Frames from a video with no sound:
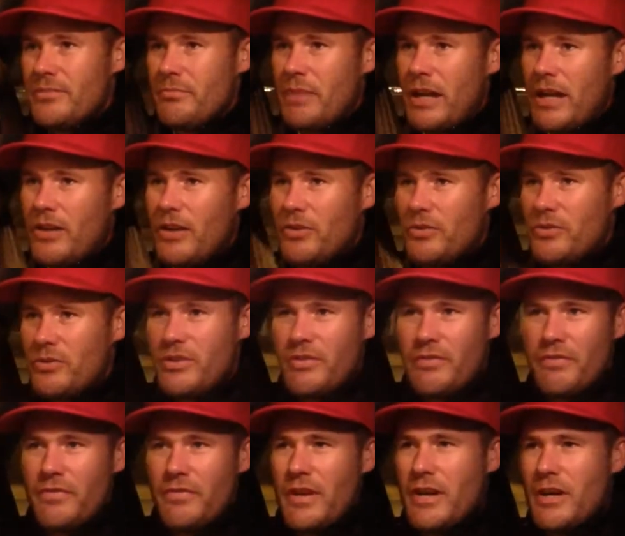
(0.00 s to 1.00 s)
back onto the
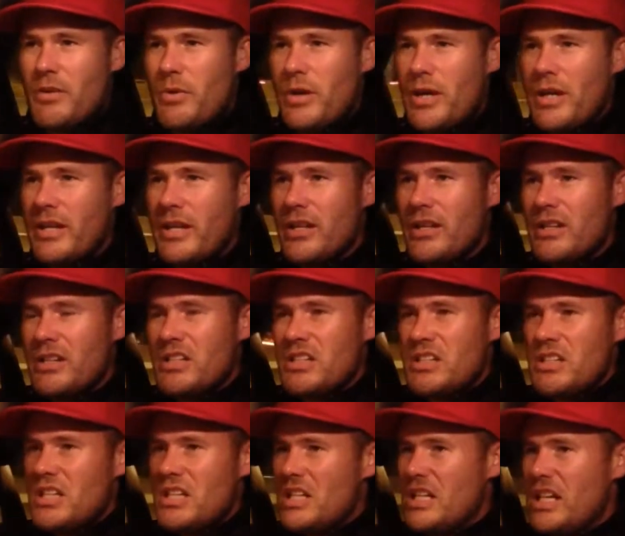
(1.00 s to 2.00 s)
fairway,
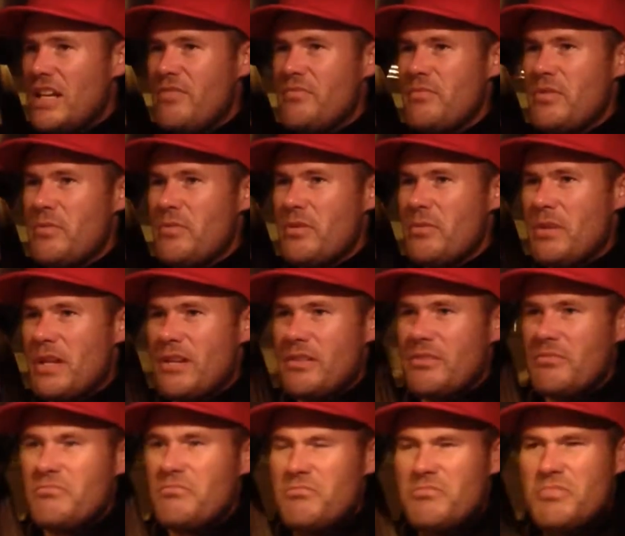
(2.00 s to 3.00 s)
and left me with about